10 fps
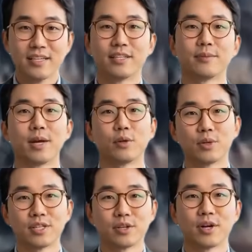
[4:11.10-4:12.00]
armored
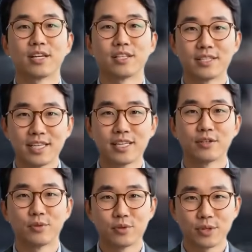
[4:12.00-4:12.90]
transport, bringing it to a
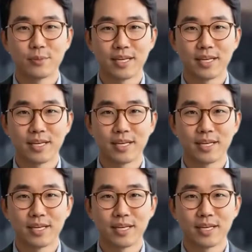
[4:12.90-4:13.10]
grinding